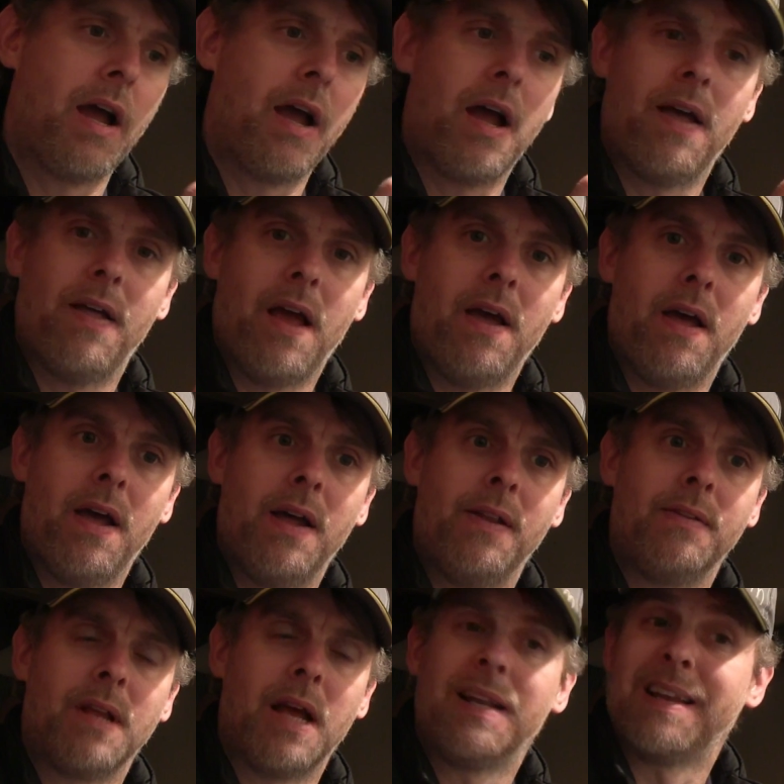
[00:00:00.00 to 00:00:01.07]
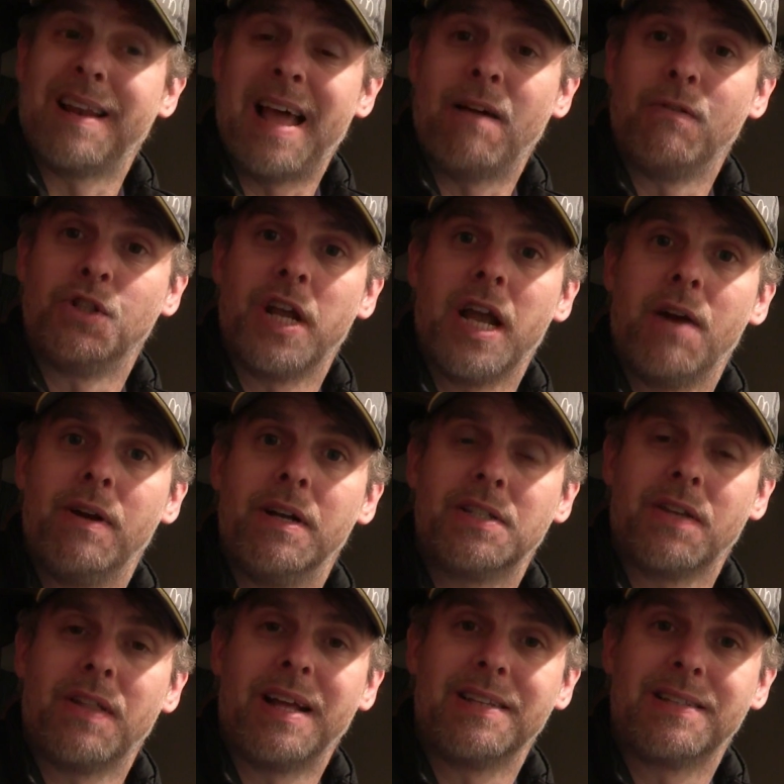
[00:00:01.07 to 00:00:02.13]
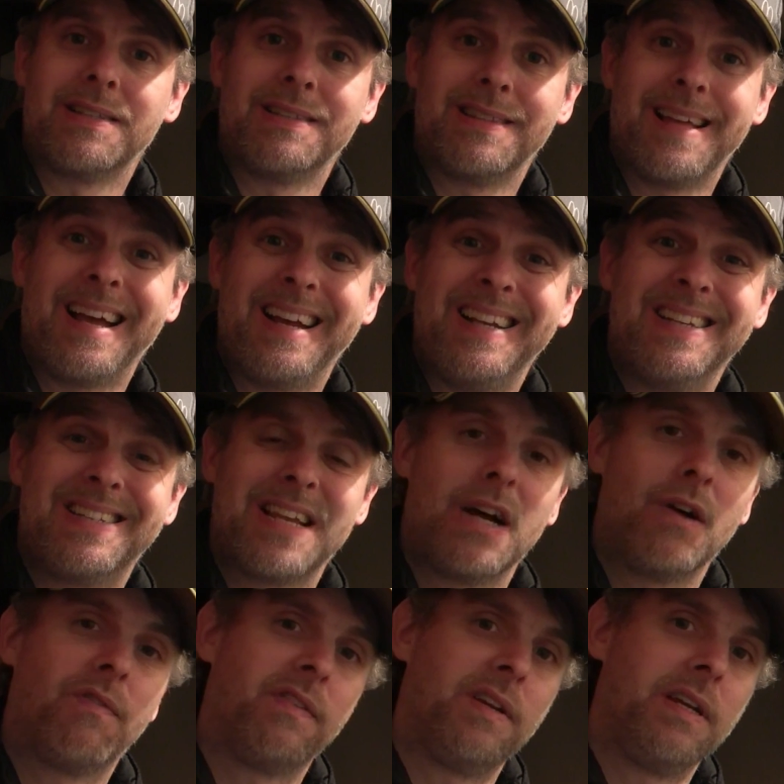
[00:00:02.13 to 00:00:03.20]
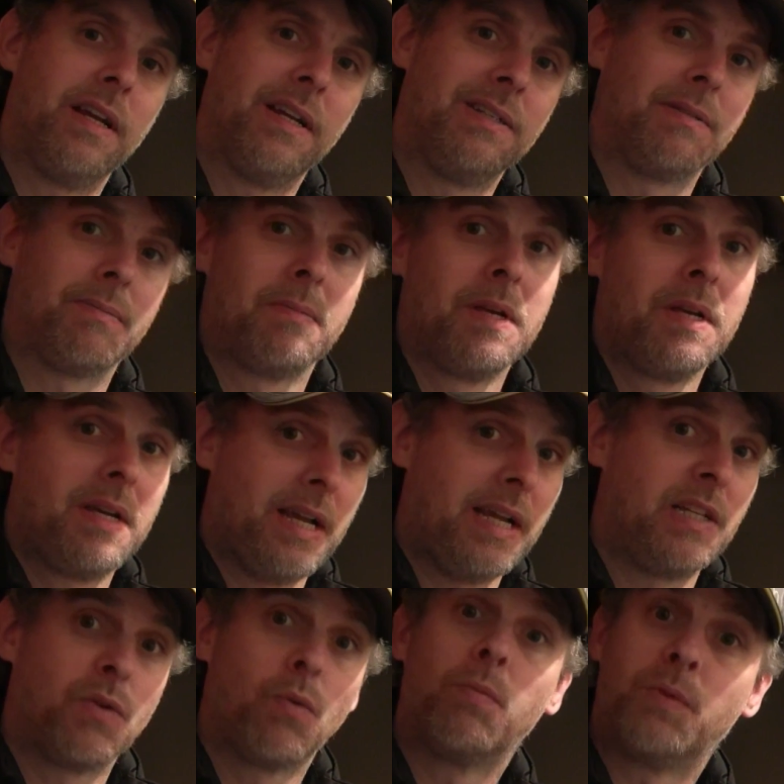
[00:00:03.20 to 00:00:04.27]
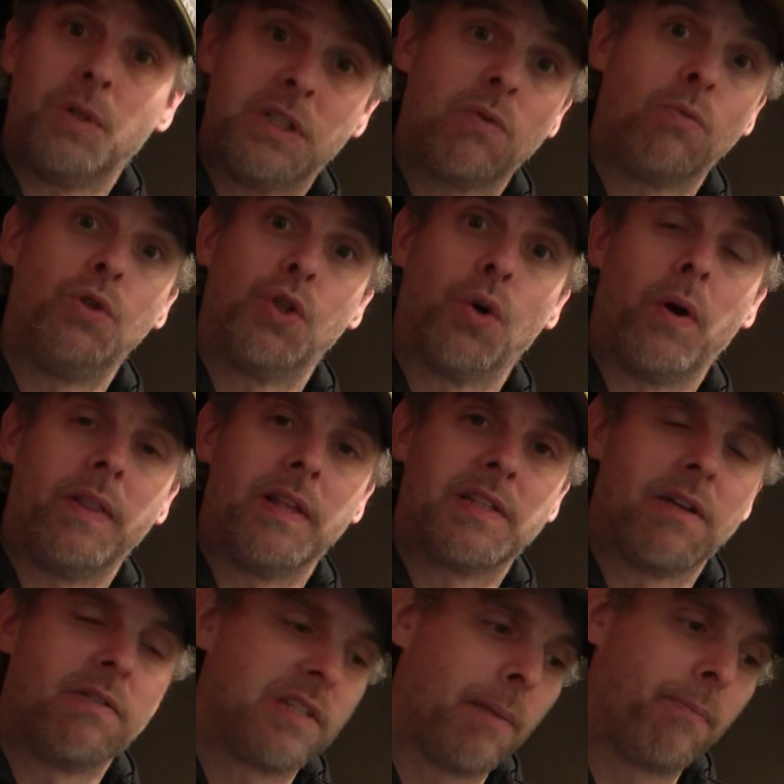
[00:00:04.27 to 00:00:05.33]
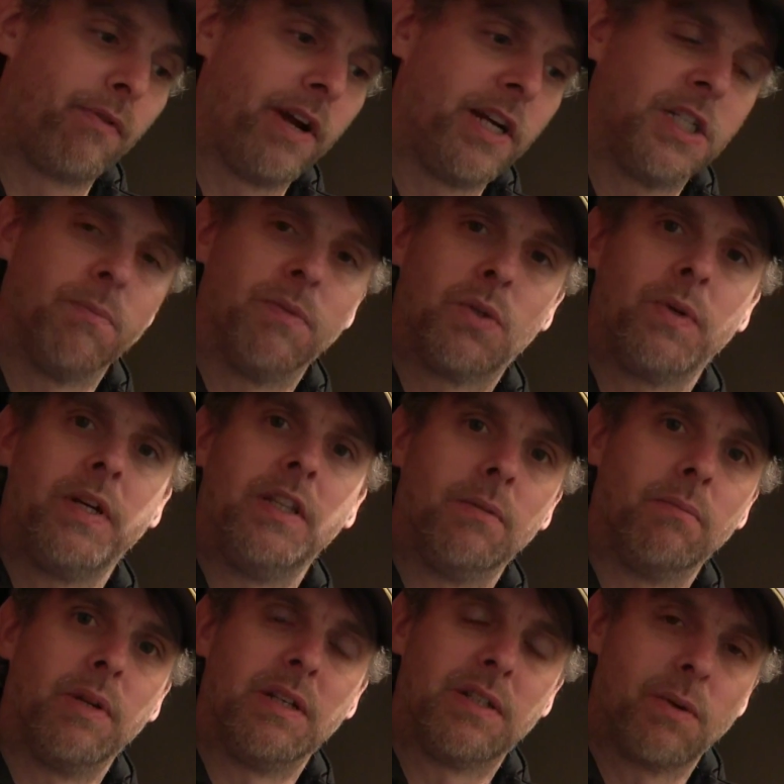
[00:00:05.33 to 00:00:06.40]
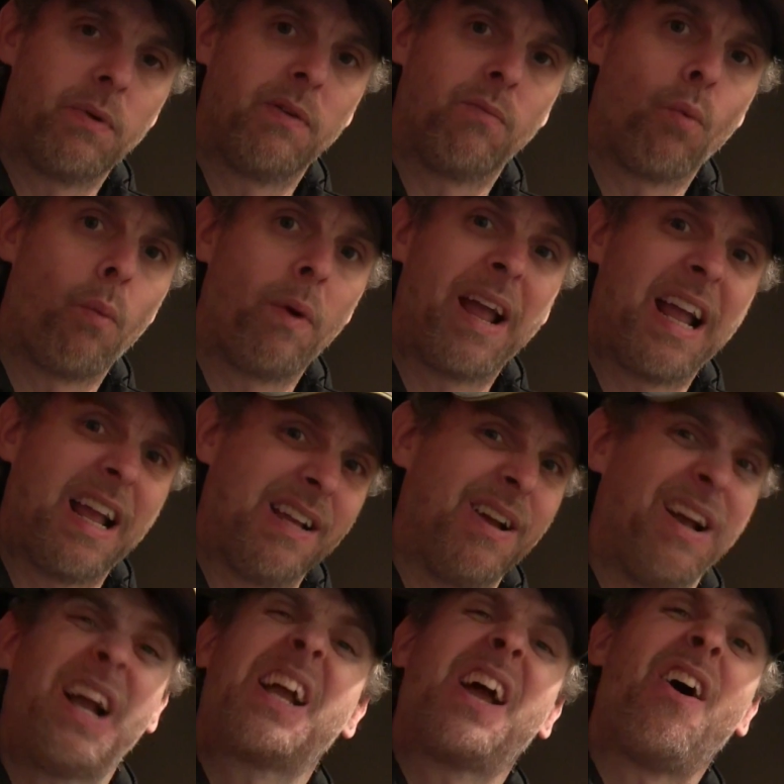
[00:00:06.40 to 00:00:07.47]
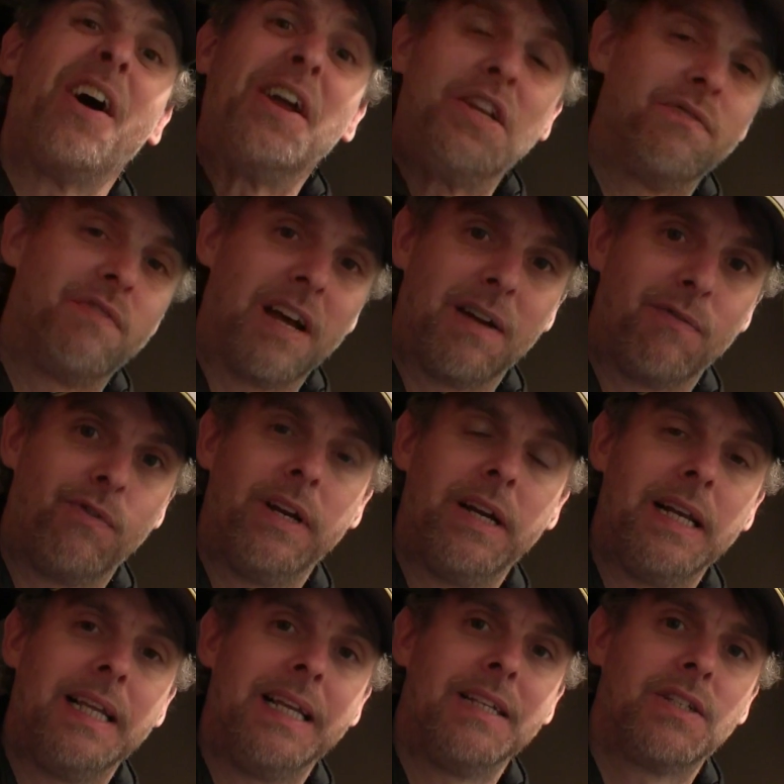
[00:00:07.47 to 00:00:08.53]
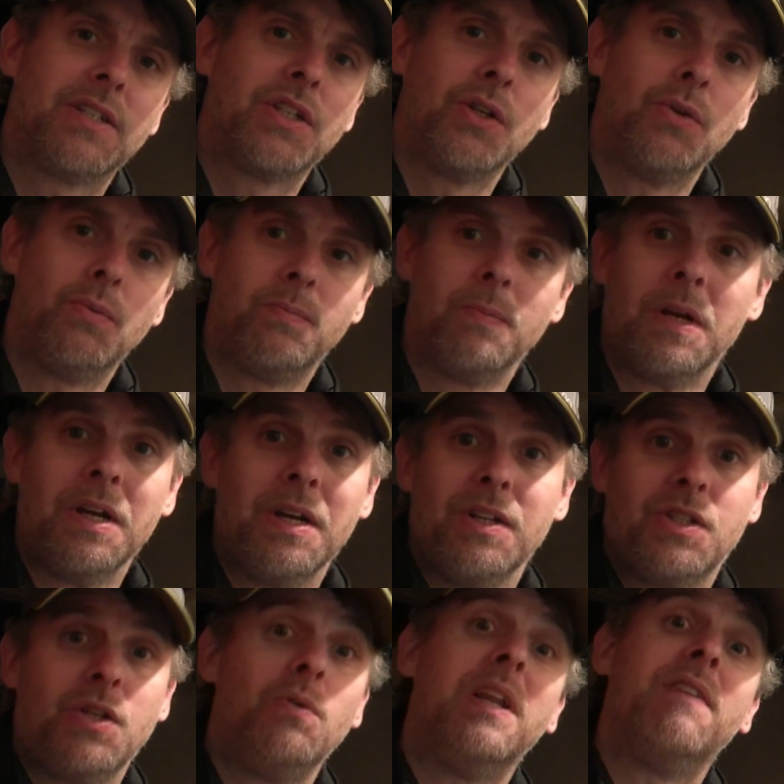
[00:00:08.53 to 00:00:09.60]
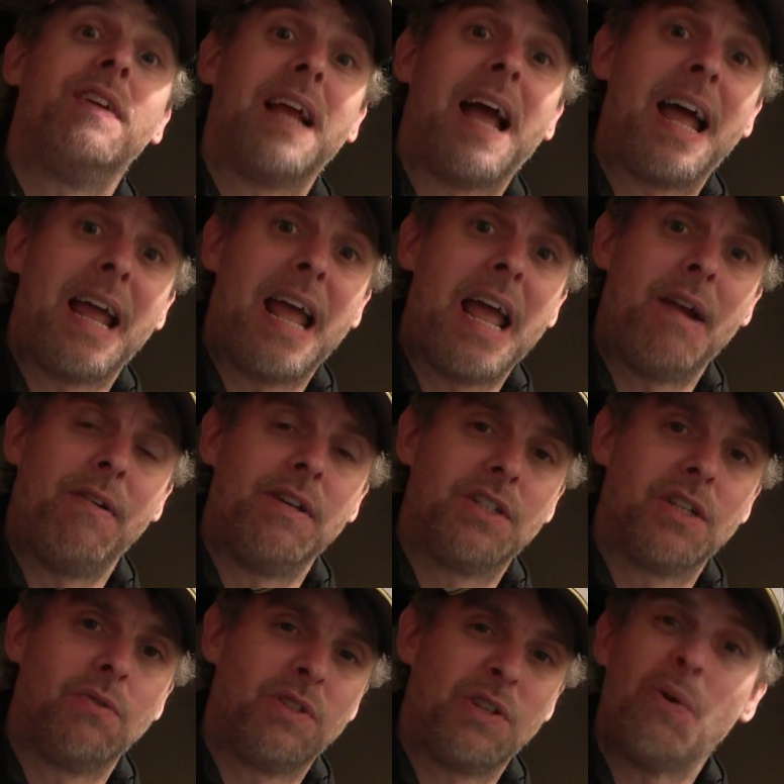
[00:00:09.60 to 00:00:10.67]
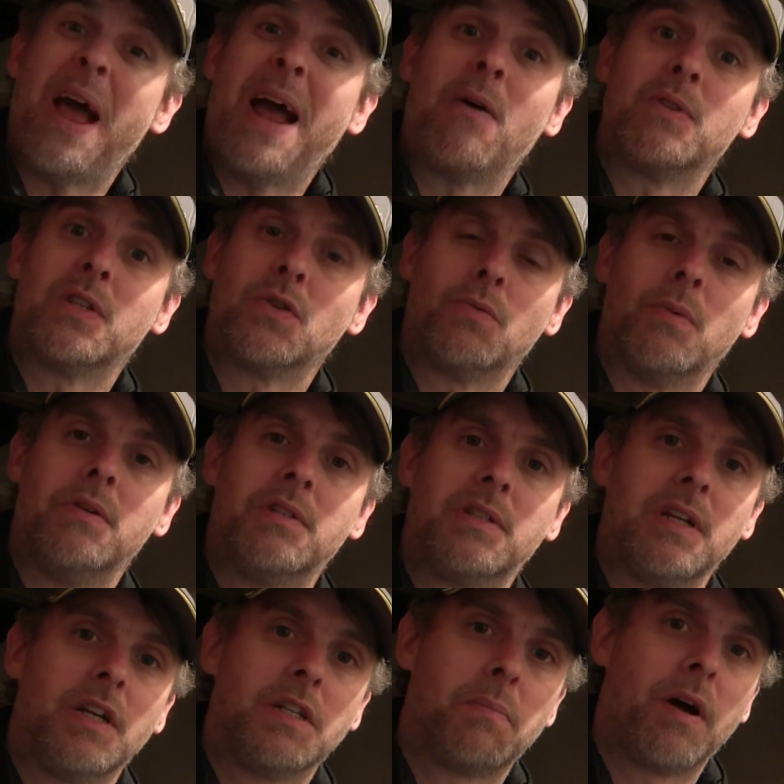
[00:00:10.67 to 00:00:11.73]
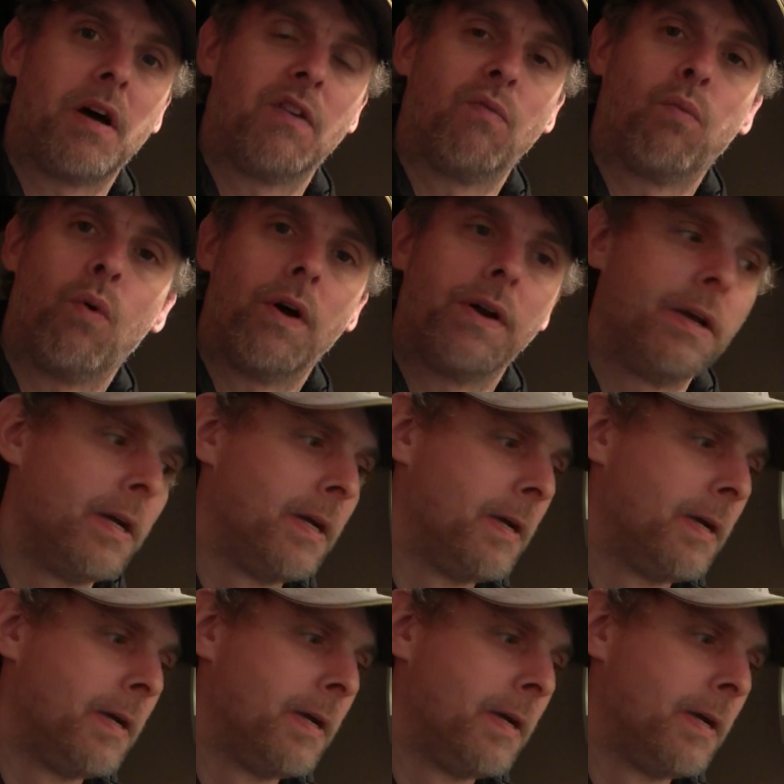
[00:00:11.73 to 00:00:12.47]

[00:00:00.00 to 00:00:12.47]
and, and, a lounge area. So that that in itself is it's all it's all joined. There's no separation between them. But so we, what we uh, kind of have really is two two living areas, two two houses almost as part of one.